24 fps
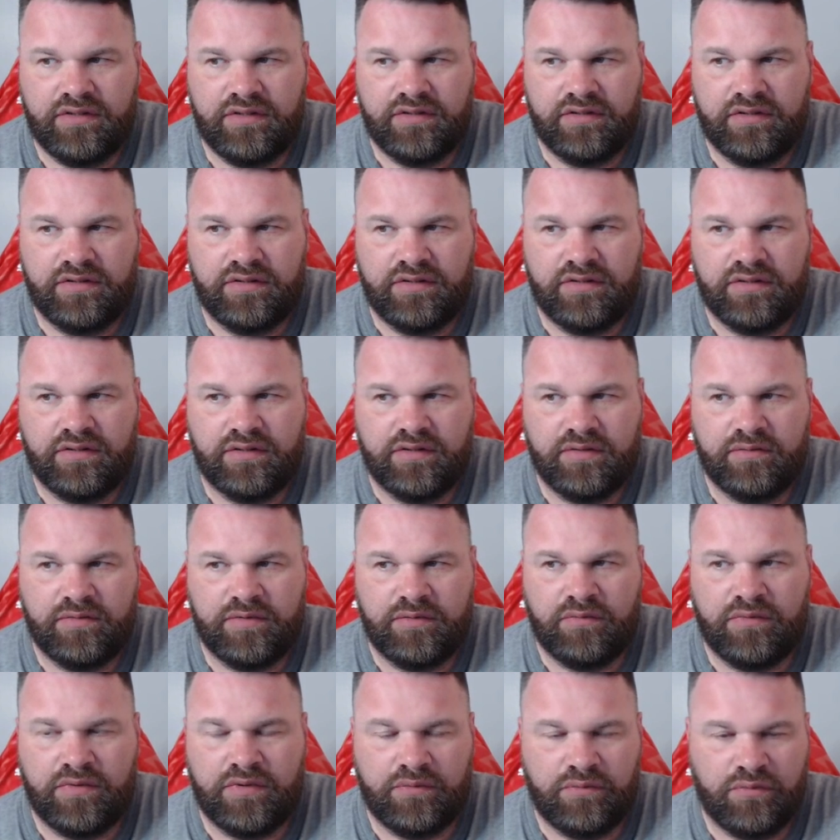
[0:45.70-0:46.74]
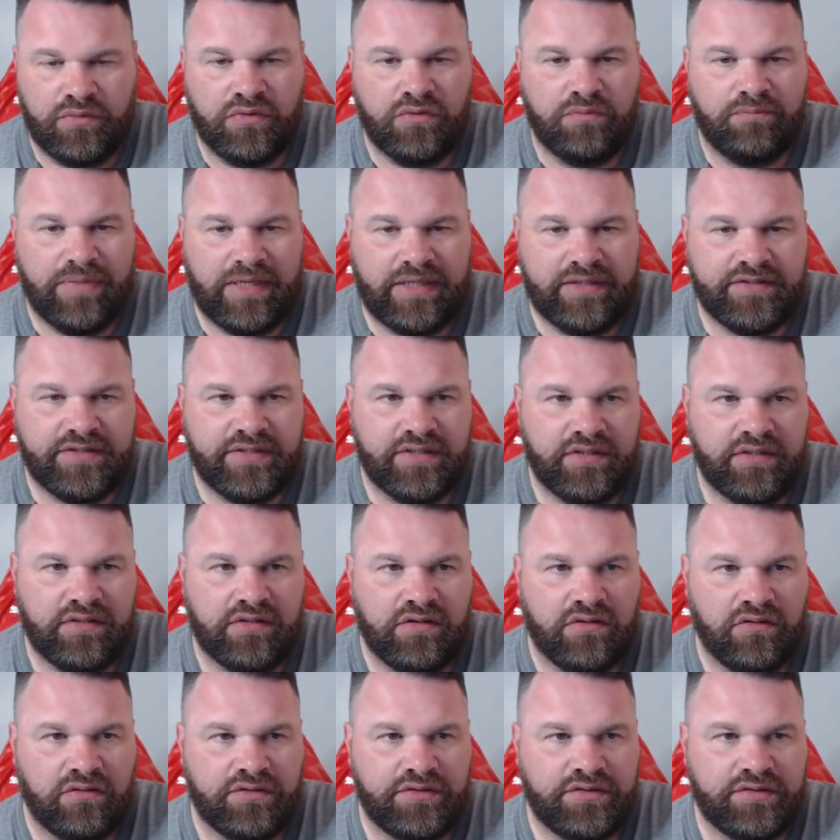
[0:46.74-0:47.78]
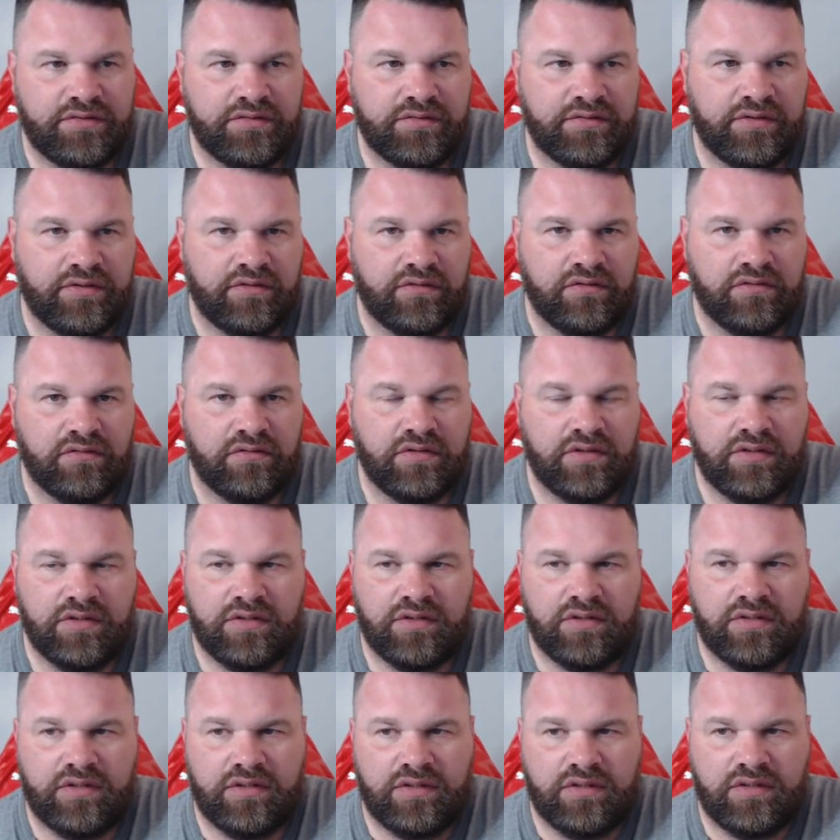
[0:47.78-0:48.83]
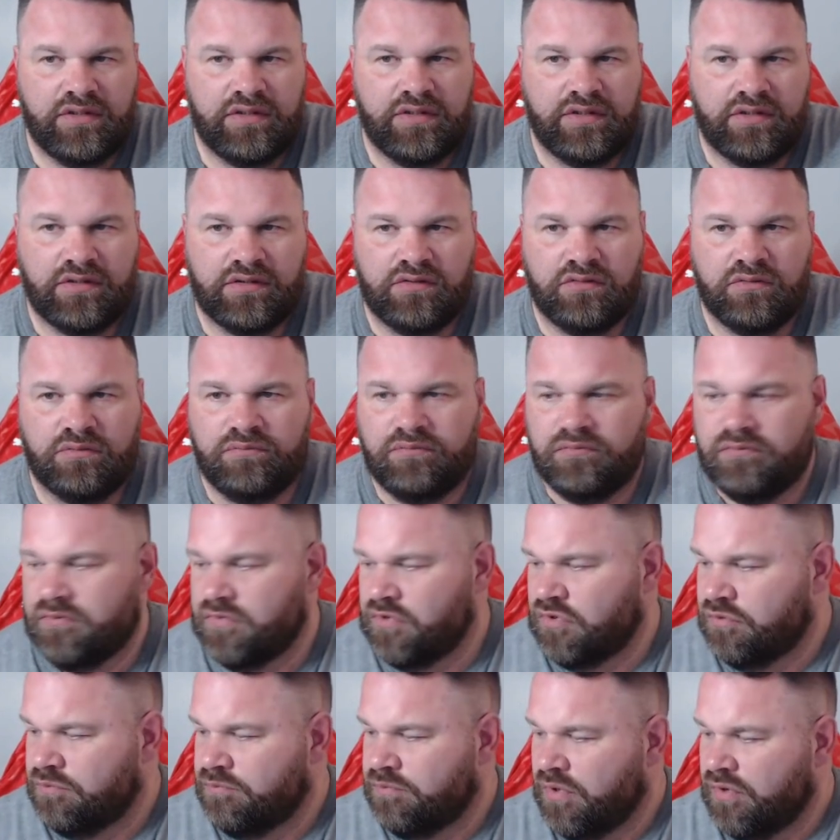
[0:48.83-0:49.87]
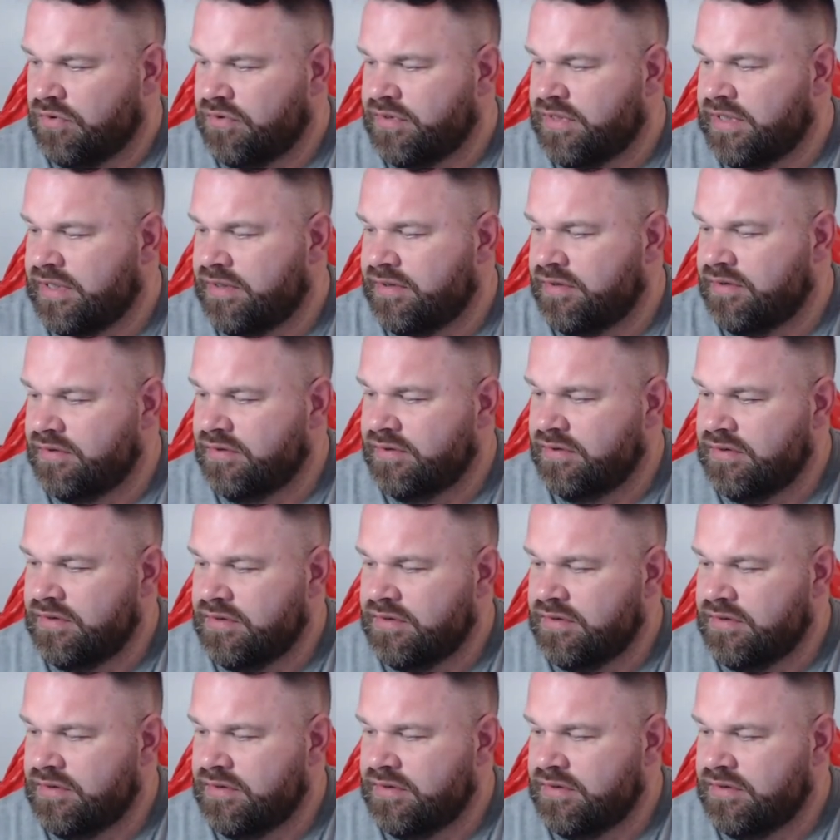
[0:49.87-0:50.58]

It was good banter, good, you know, good bonding.